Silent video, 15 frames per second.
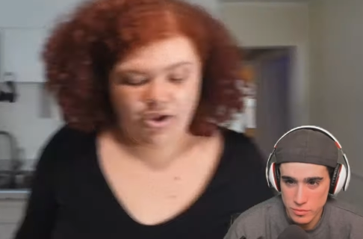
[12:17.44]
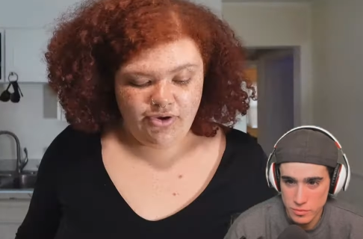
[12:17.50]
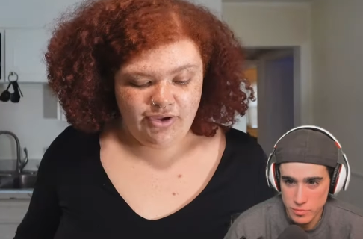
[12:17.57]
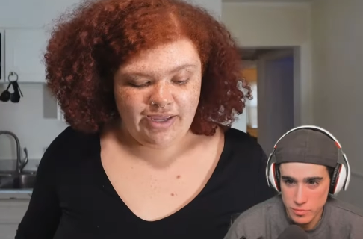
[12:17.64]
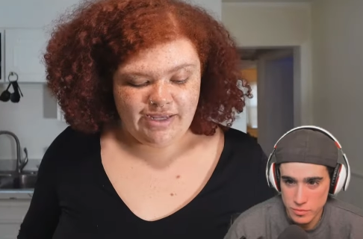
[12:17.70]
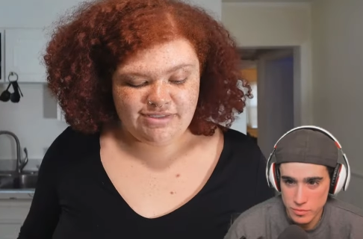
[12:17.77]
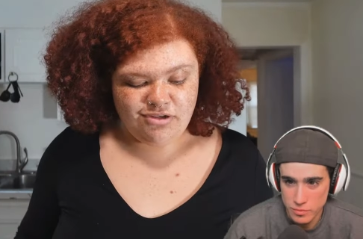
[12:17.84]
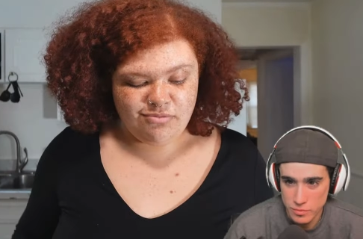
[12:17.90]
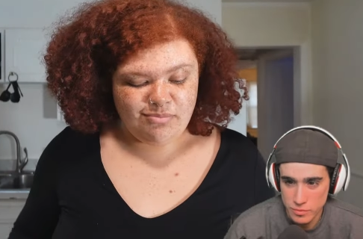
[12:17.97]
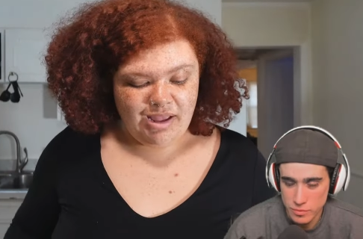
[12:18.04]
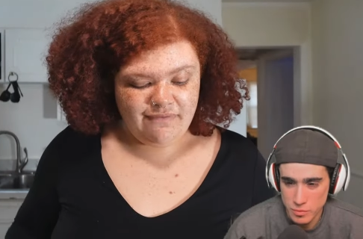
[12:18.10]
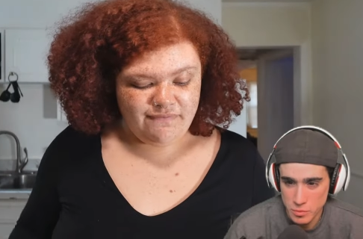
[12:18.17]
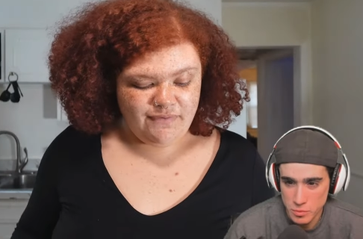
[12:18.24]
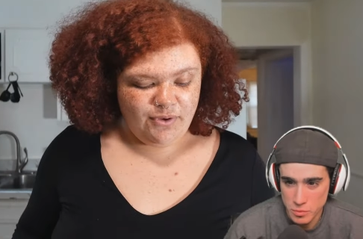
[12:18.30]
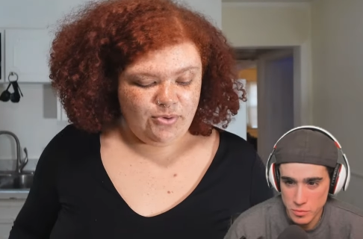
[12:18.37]
Speaker 1: Okay, so my
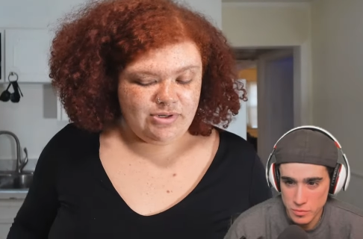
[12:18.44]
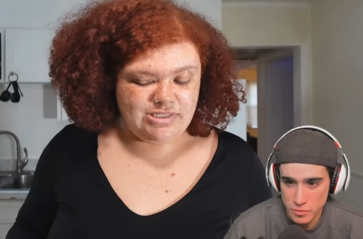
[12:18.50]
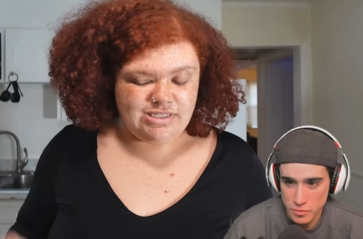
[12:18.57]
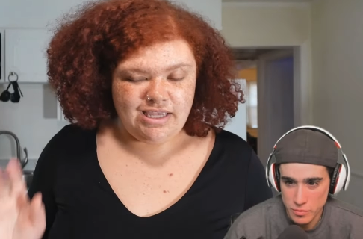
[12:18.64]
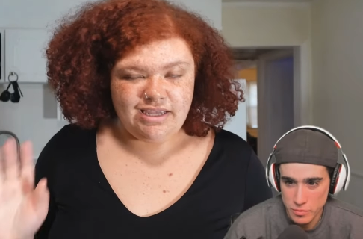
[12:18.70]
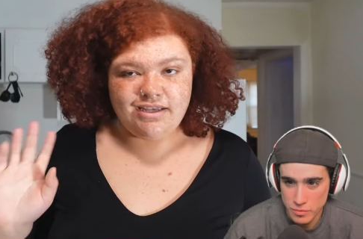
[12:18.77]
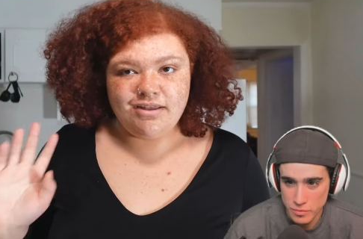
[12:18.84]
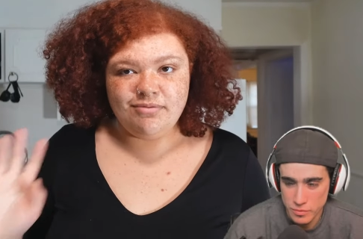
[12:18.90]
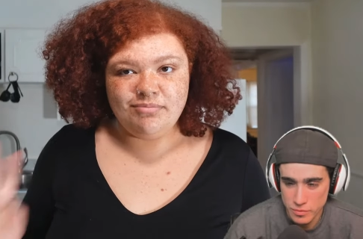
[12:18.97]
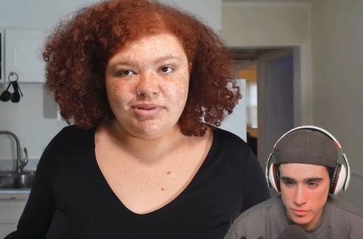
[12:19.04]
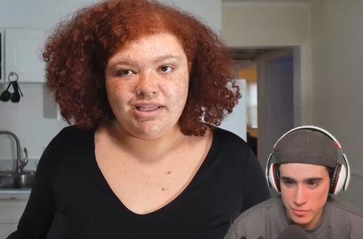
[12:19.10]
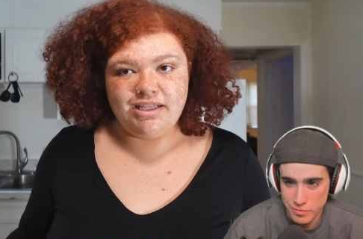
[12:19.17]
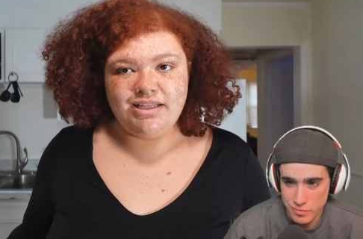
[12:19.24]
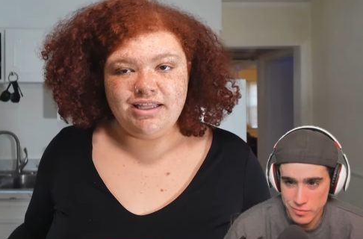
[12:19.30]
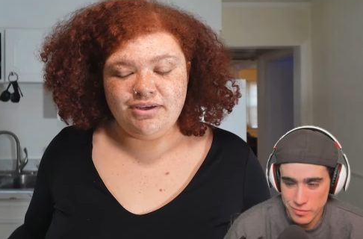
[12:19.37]
phone is like
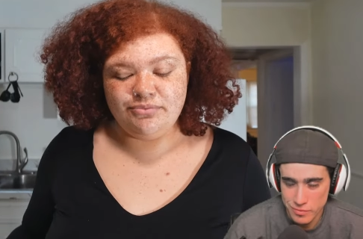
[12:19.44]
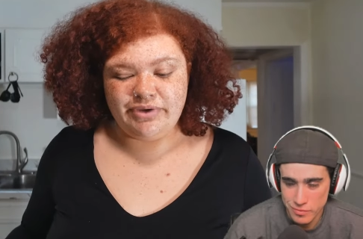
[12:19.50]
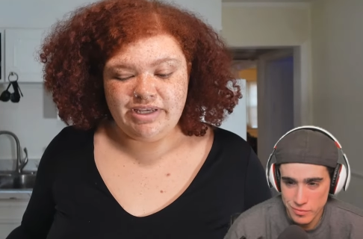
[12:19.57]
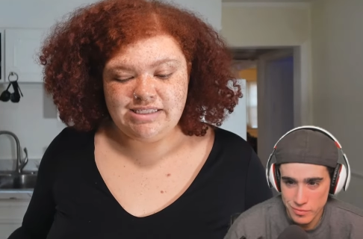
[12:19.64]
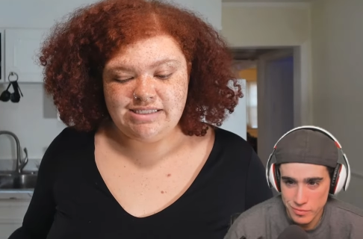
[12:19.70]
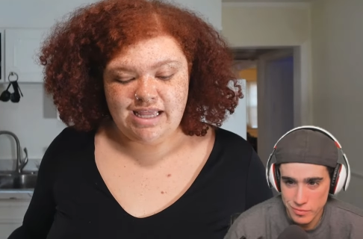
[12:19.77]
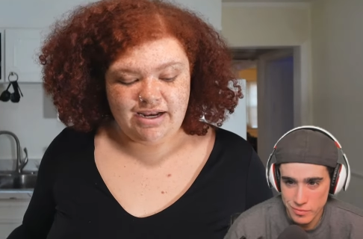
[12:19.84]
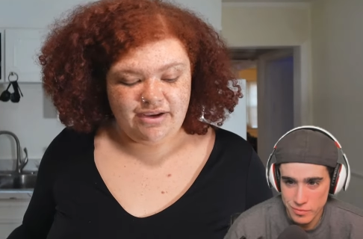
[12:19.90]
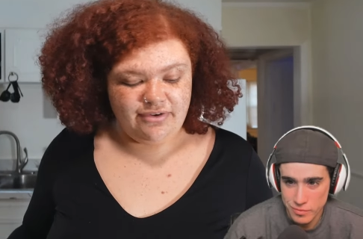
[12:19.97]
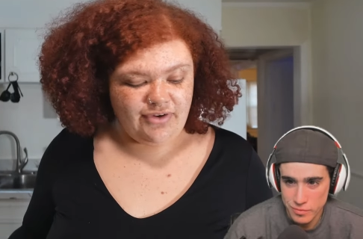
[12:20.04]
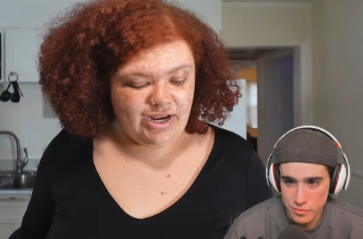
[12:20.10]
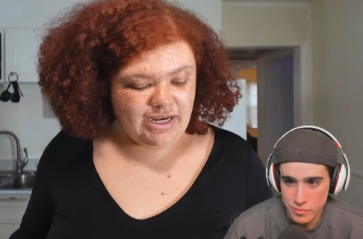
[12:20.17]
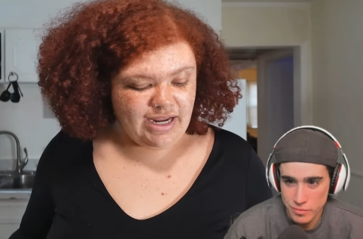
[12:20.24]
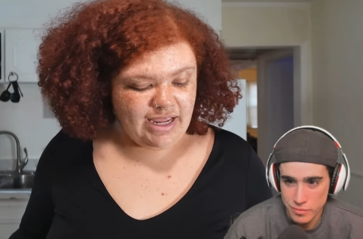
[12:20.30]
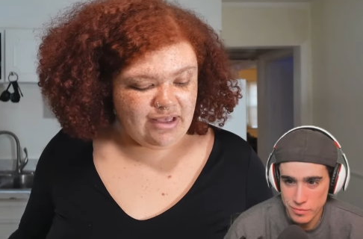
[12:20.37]
completely resetting
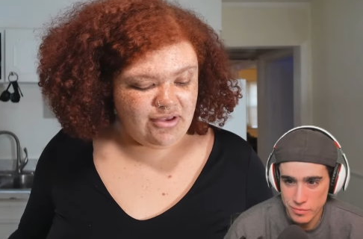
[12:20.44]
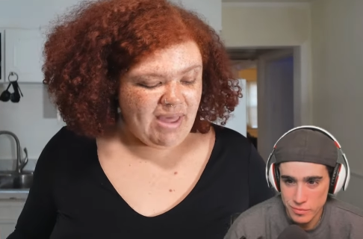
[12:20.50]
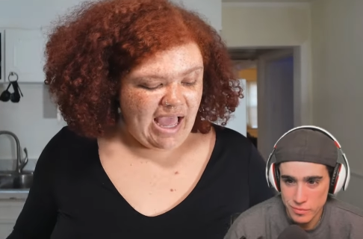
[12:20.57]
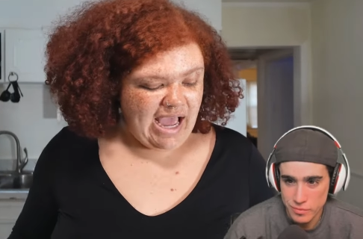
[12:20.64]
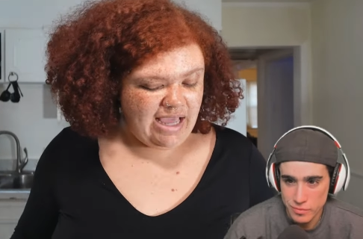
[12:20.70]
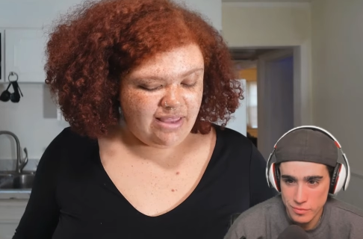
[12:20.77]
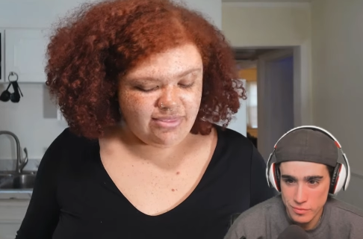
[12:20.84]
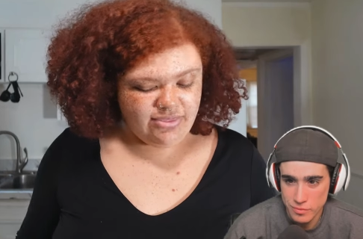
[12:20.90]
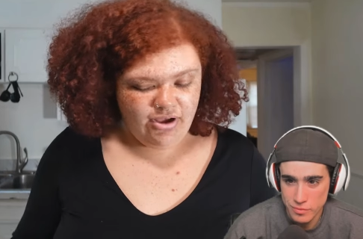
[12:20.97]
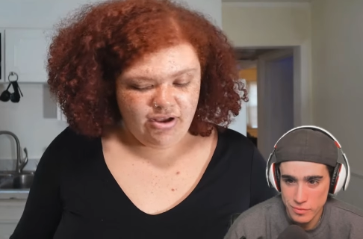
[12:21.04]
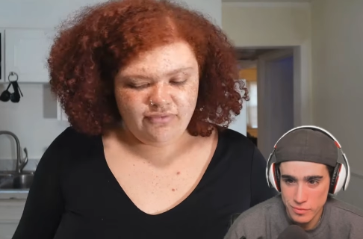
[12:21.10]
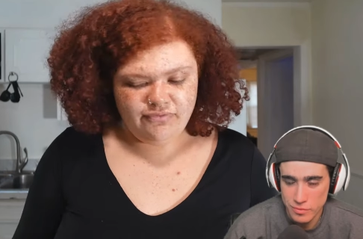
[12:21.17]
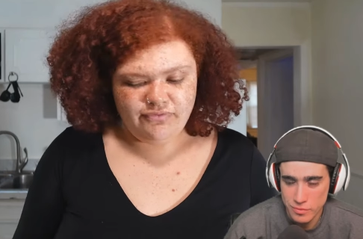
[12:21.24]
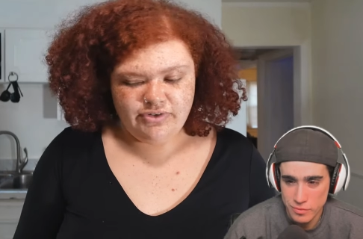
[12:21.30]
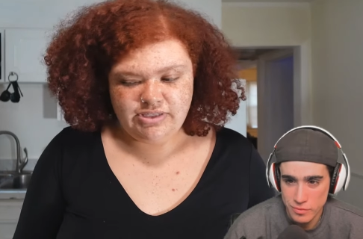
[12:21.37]
right now. I
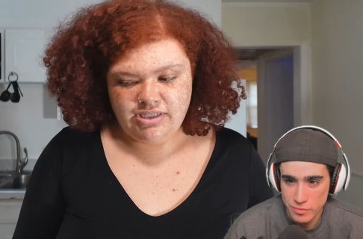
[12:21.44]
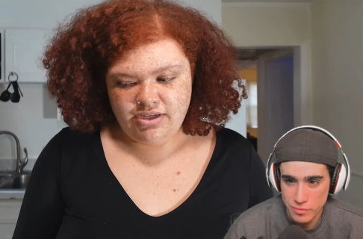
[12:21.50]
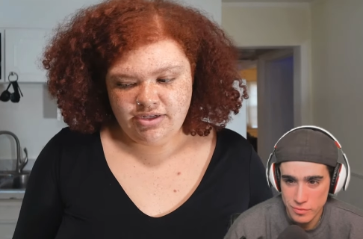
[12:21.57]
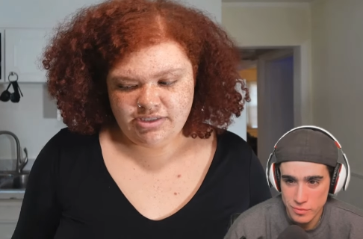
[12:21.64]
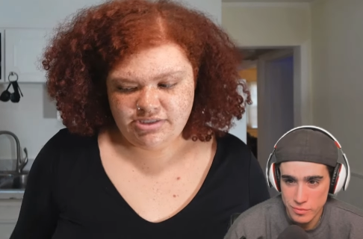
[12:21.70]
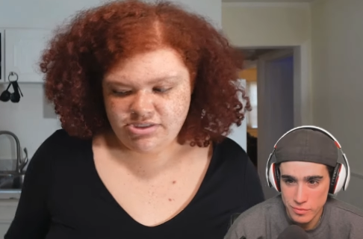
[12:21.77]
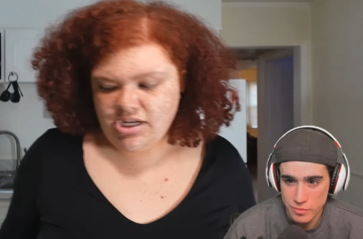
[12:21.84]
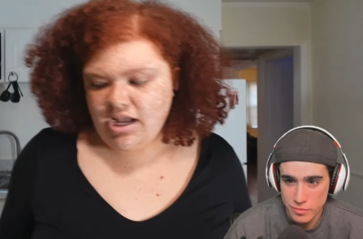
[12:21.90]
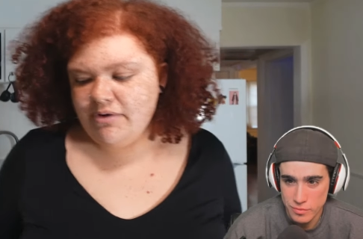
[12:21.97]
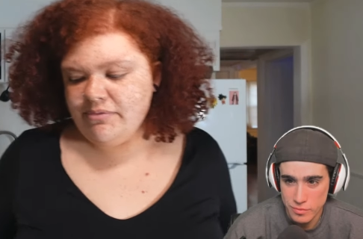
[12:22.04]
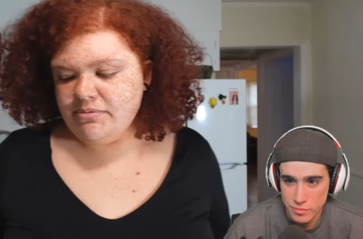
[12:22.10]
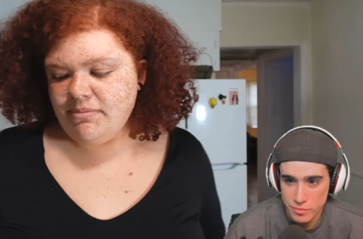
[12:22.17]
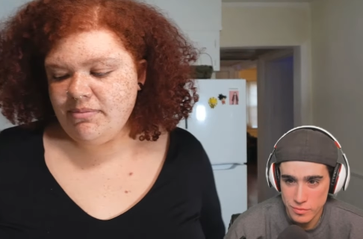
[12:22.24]
thought for lunch I would